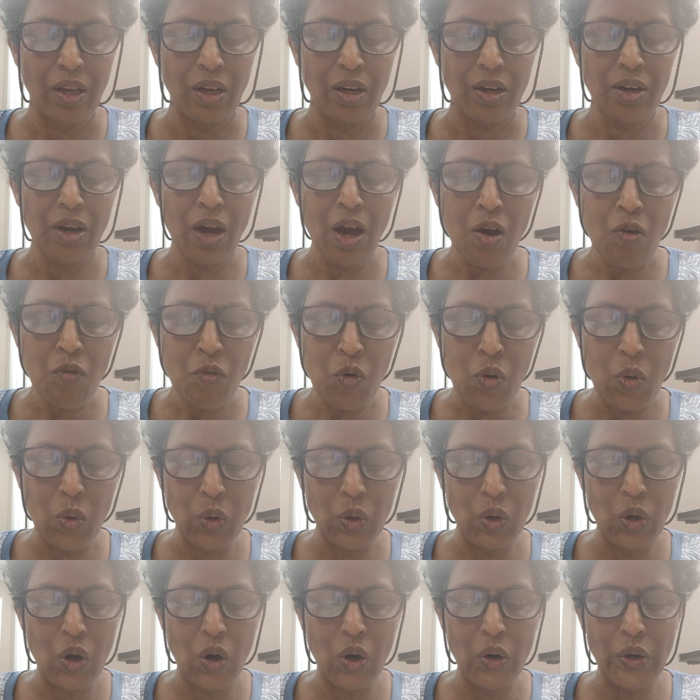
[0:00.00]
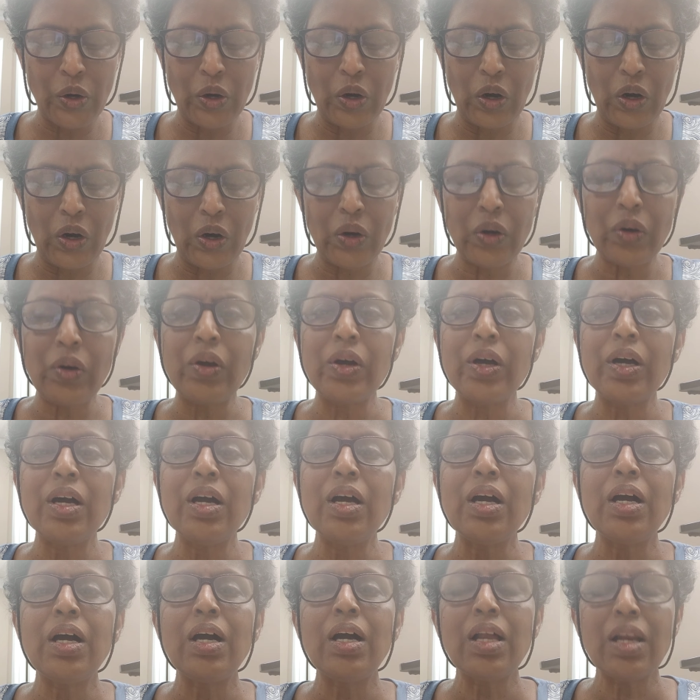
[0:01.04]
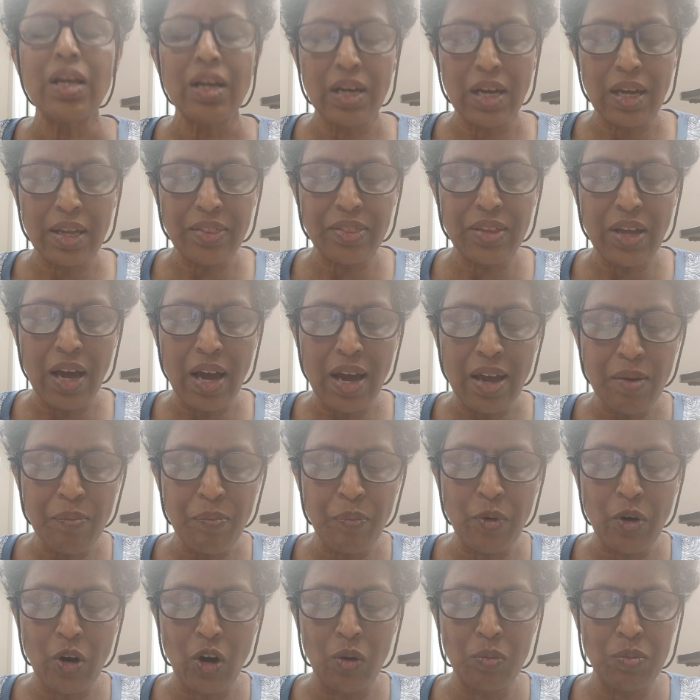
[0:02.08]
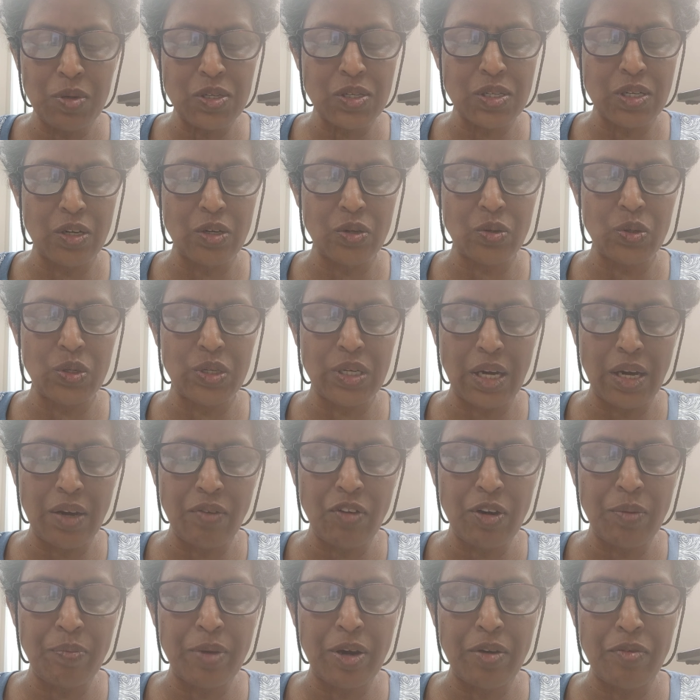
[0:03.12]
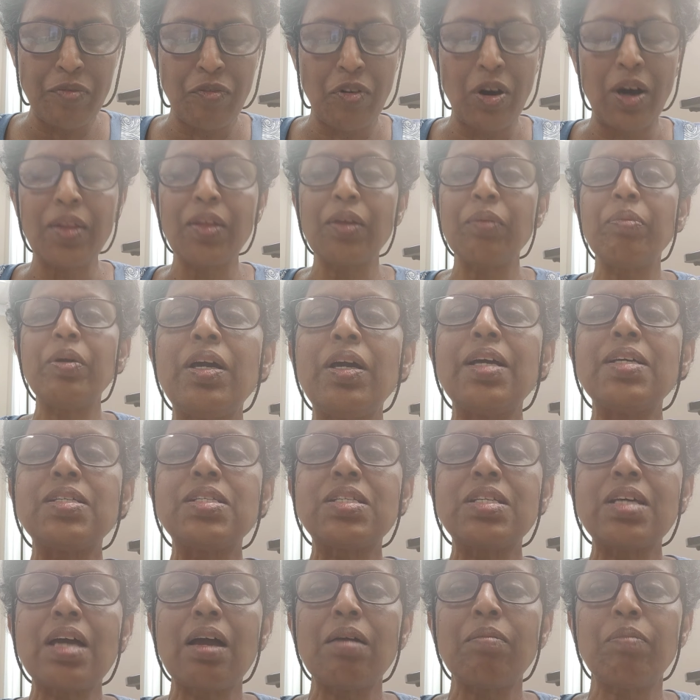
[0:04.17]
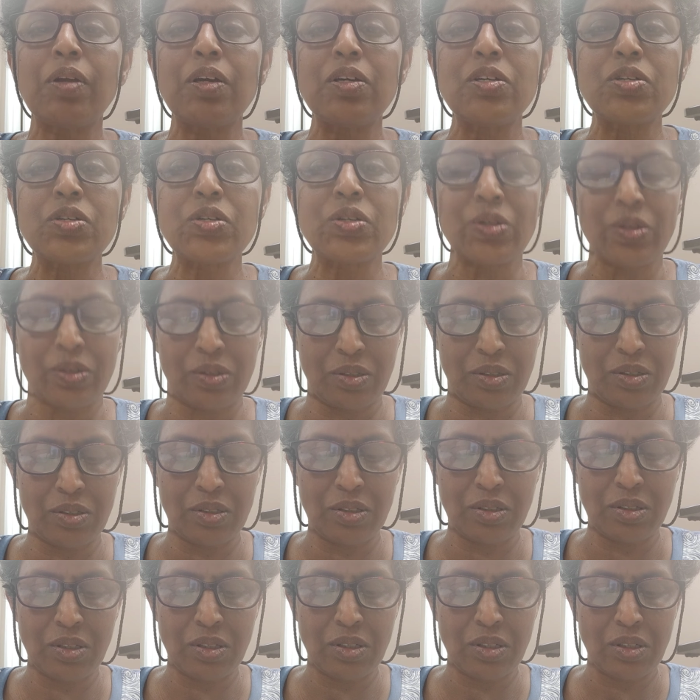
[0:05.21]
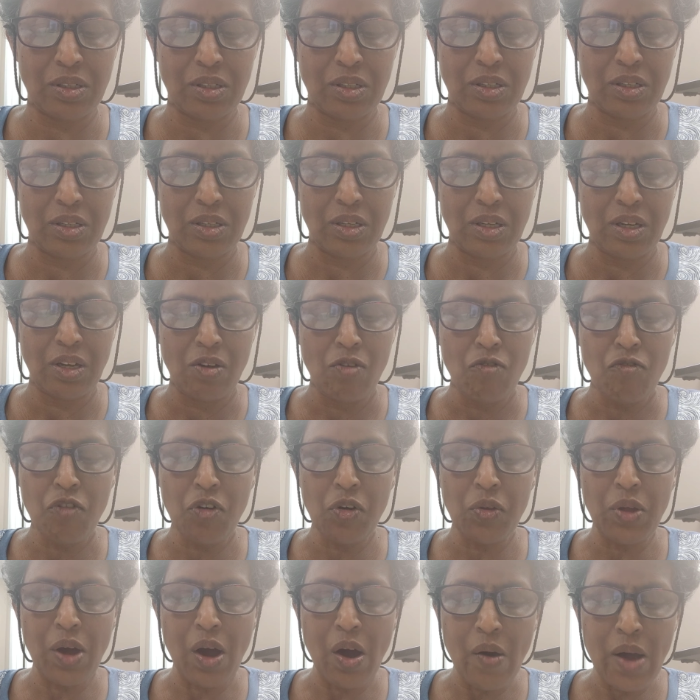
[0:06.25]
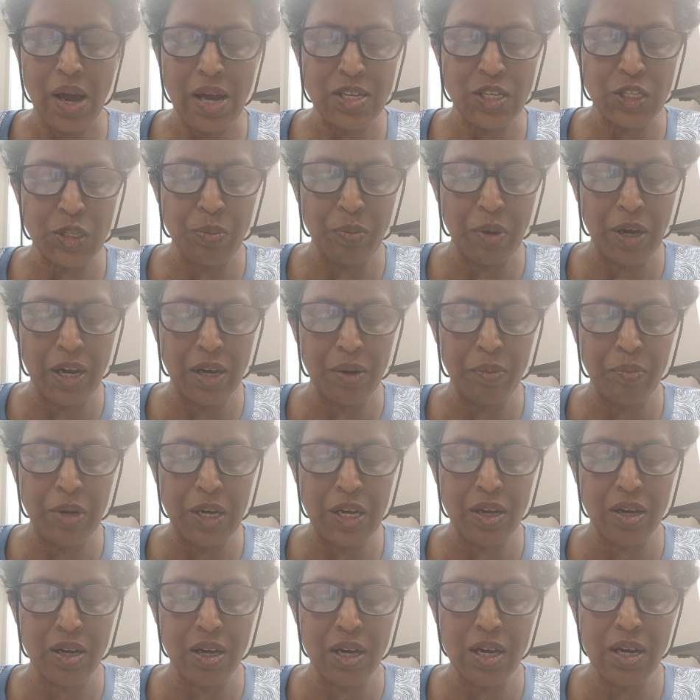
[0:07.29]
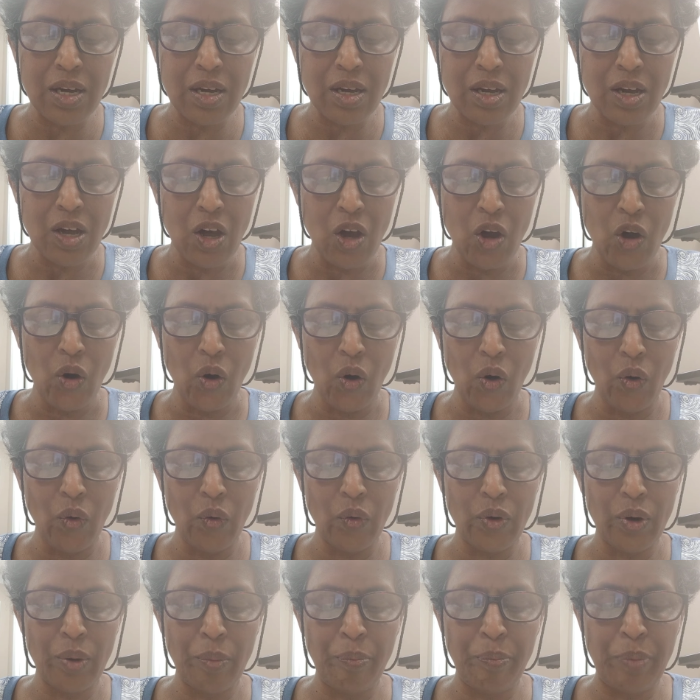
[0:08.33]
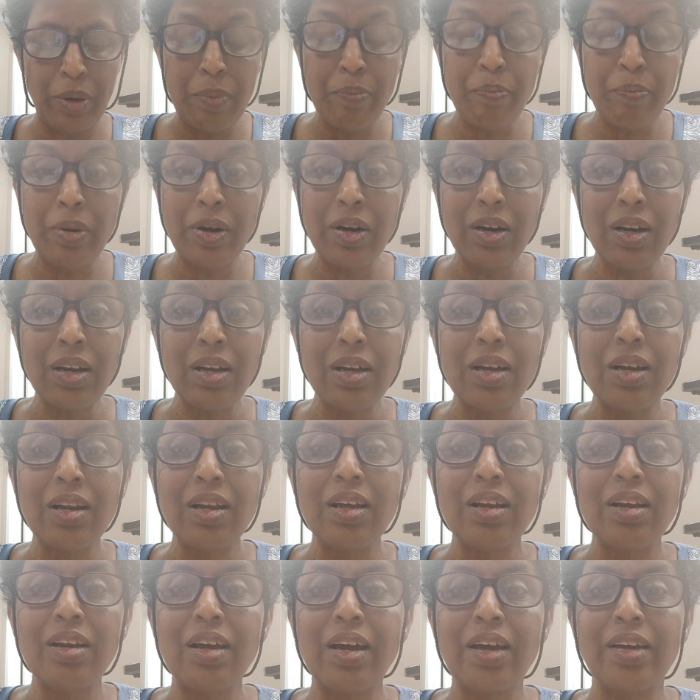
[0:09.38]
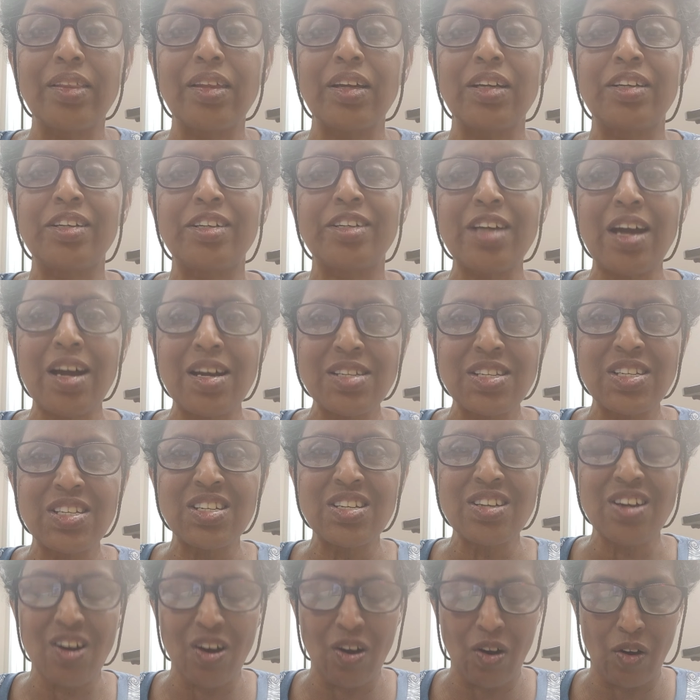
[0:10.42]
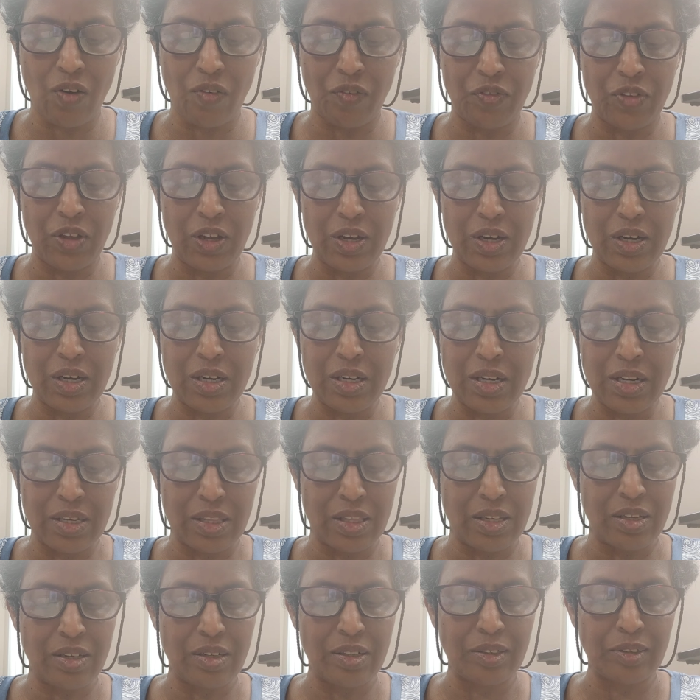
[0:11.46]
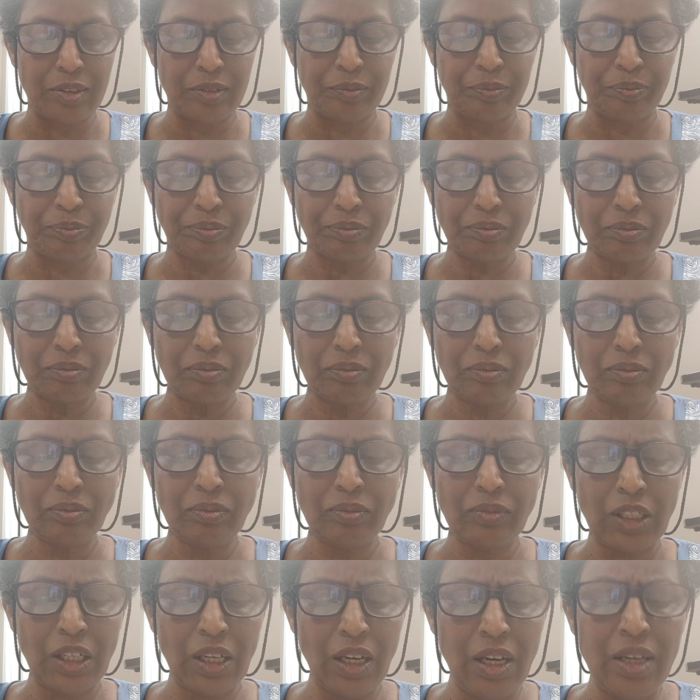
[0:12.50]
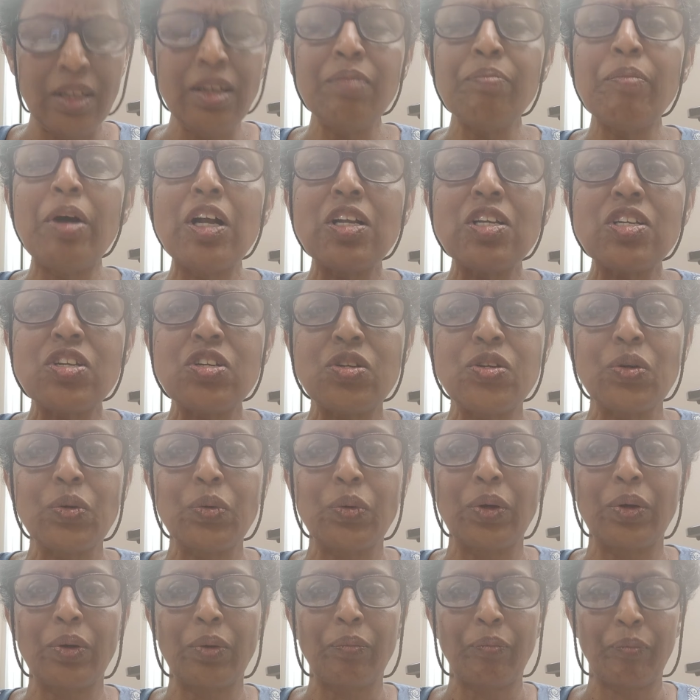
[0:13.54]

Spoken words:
Now, O Lord God, let thy promise unto David my father established. For thou hast made me king over a people like the dust of the earth in multitude.